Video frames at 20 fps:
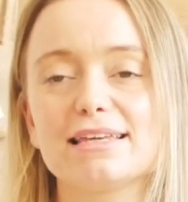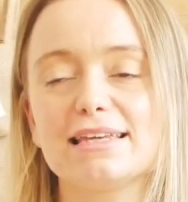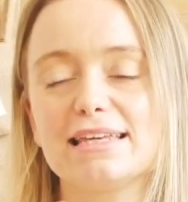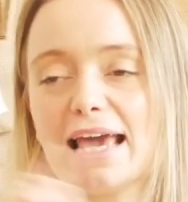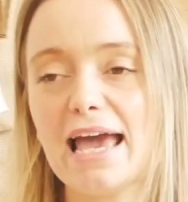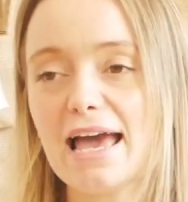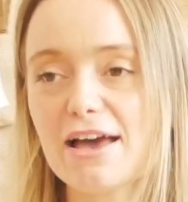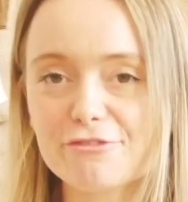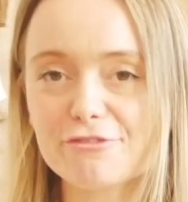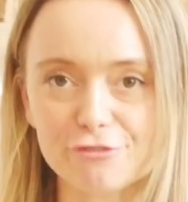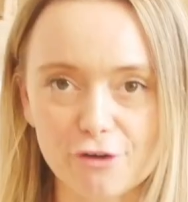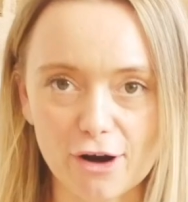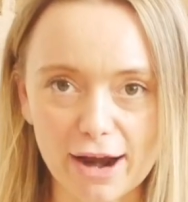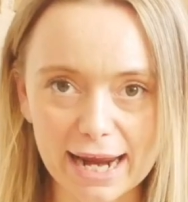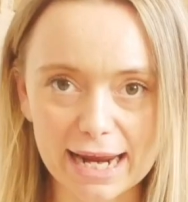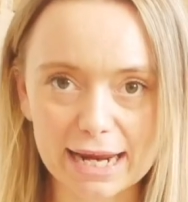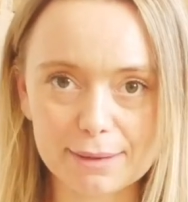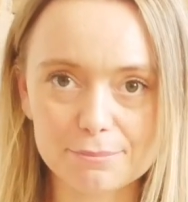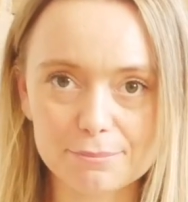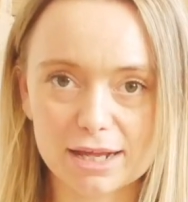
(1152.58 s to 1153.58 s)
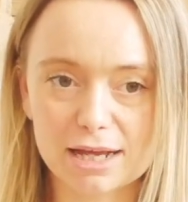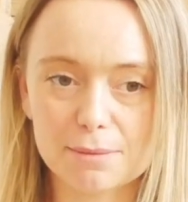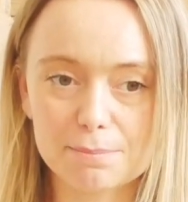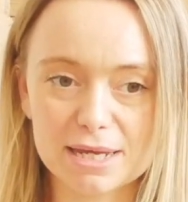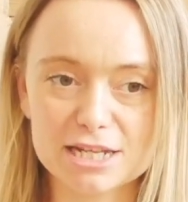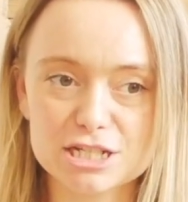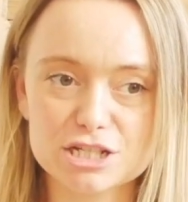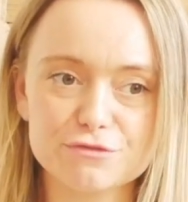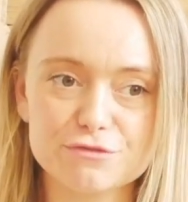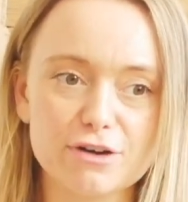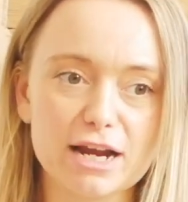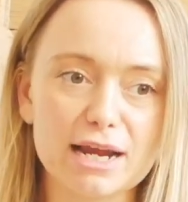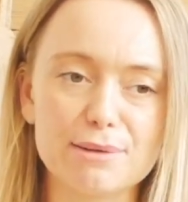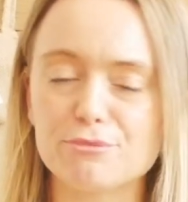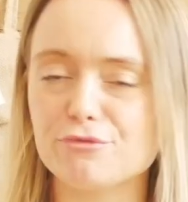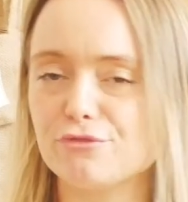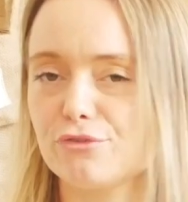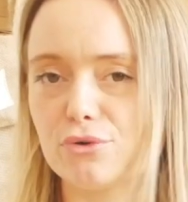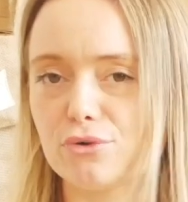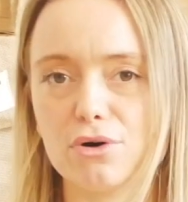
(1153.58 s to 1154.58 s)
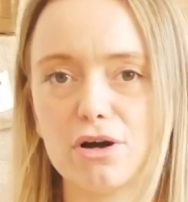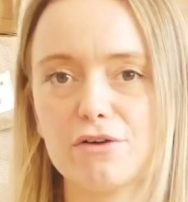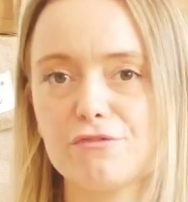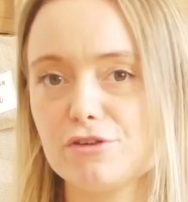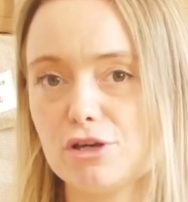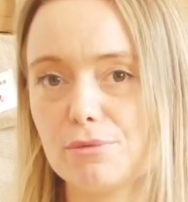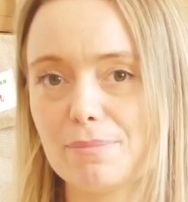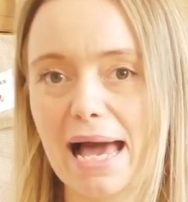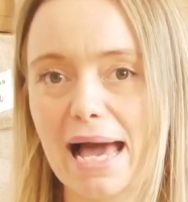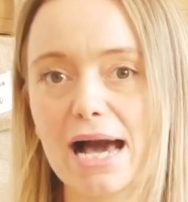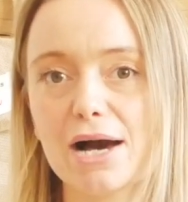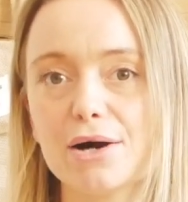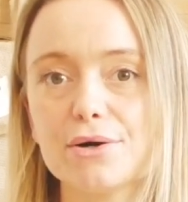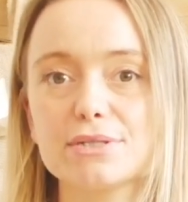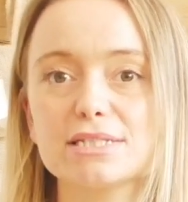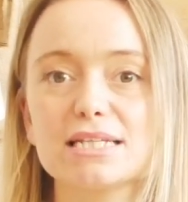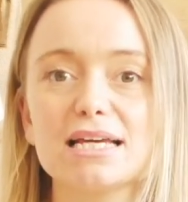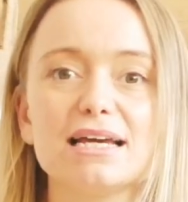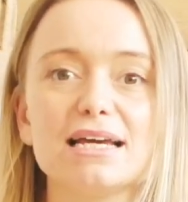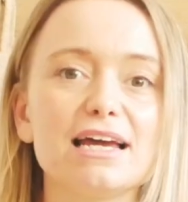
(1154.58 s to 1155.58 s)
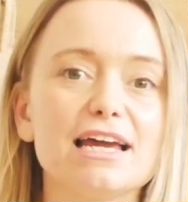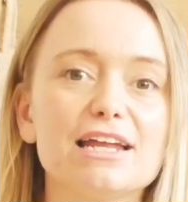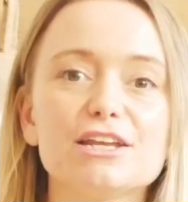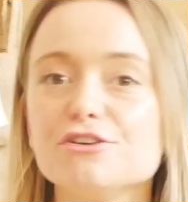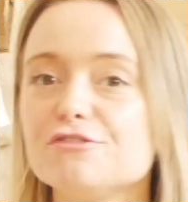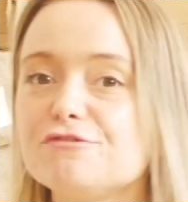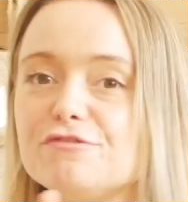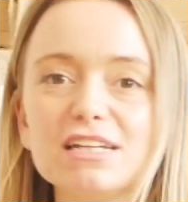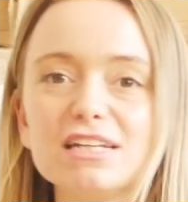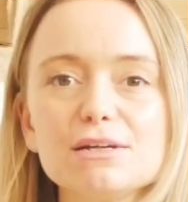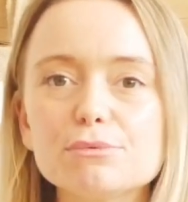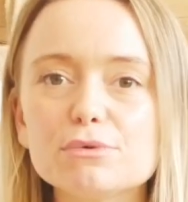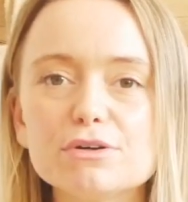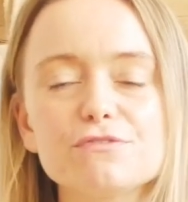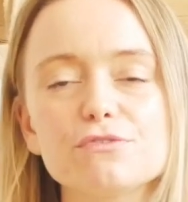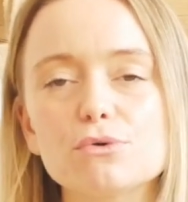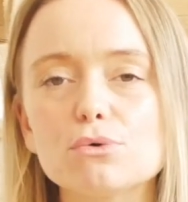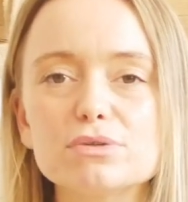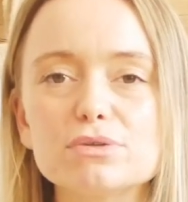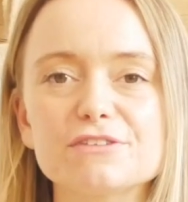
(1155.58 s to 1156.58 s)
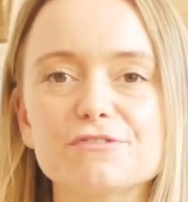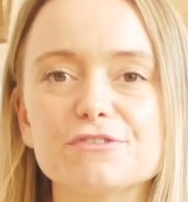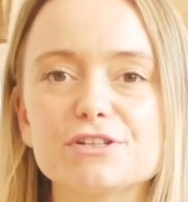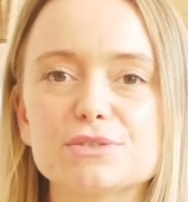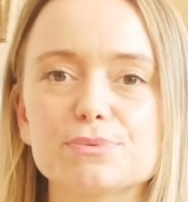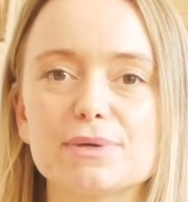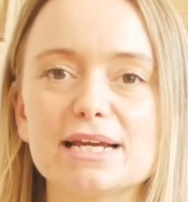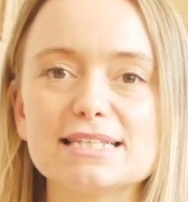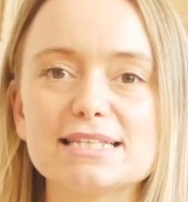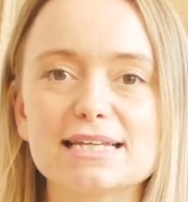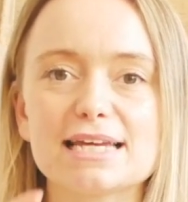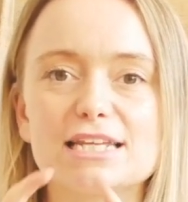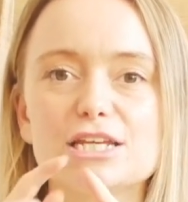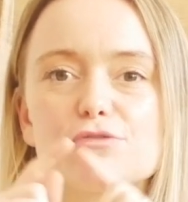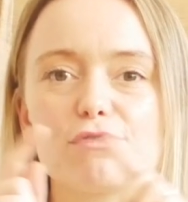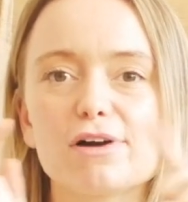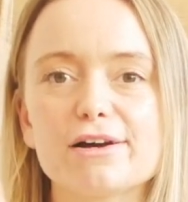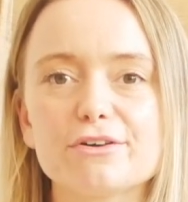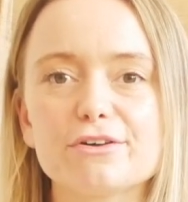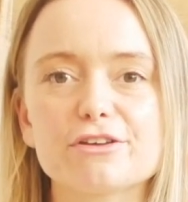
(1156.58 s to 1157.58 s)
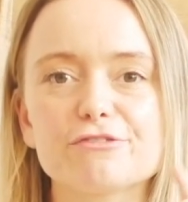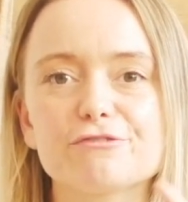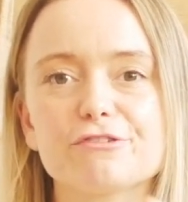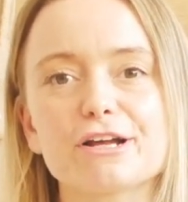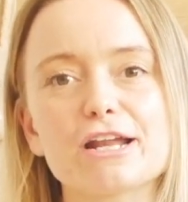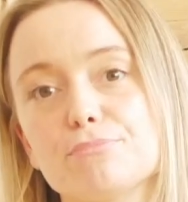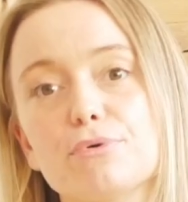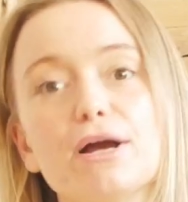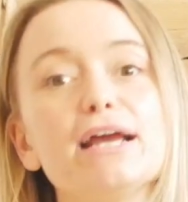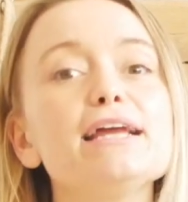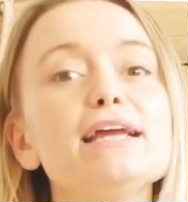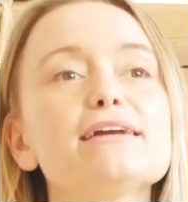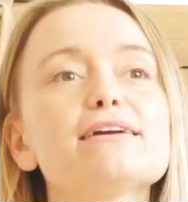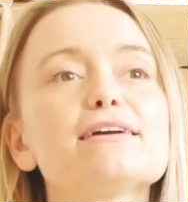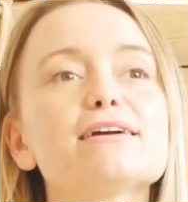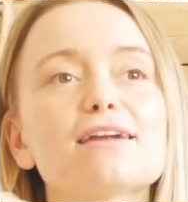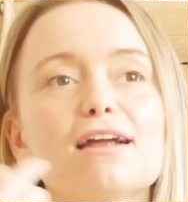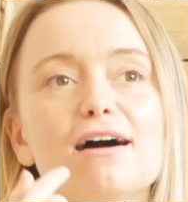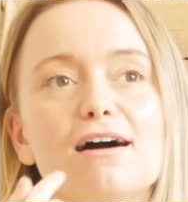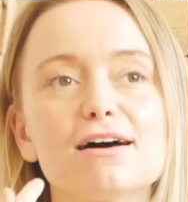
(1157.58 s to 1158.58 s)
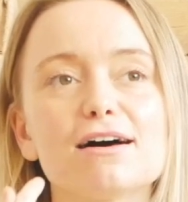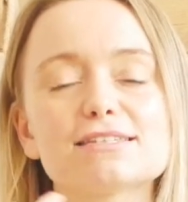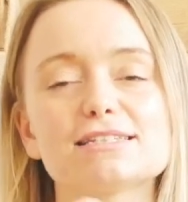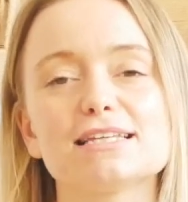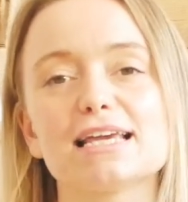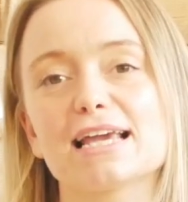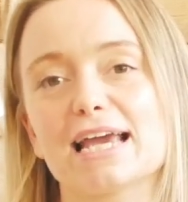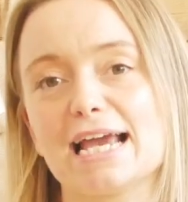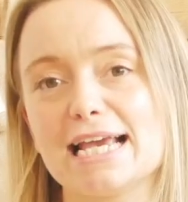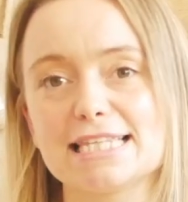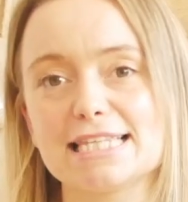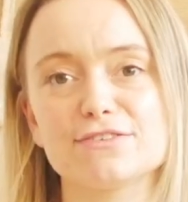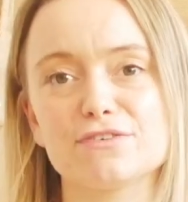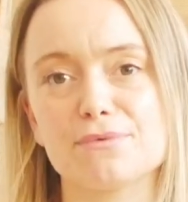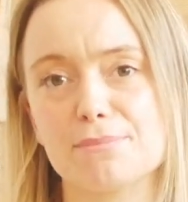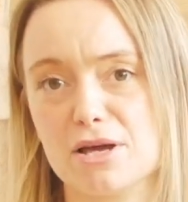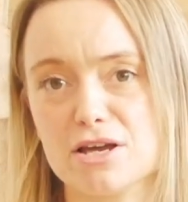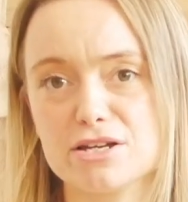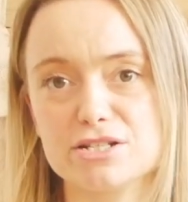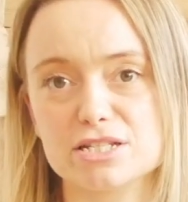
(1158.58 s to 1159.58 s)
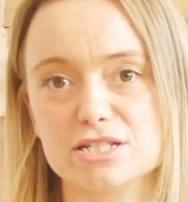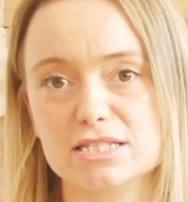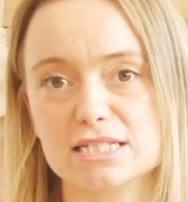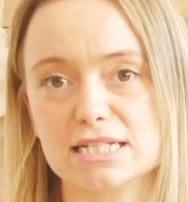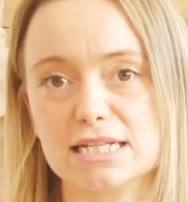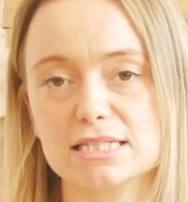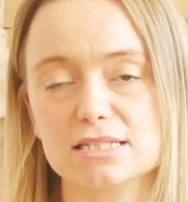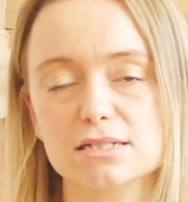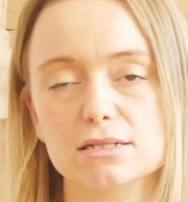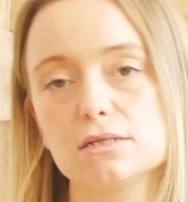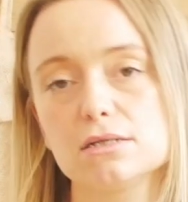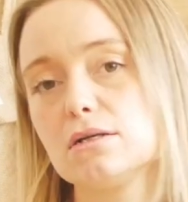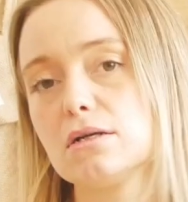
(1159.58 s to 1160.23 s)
get a frame, like a picture frame for a few pounds, and you fill it with all different sweets, and you write on the front, break glass in case of emergencies.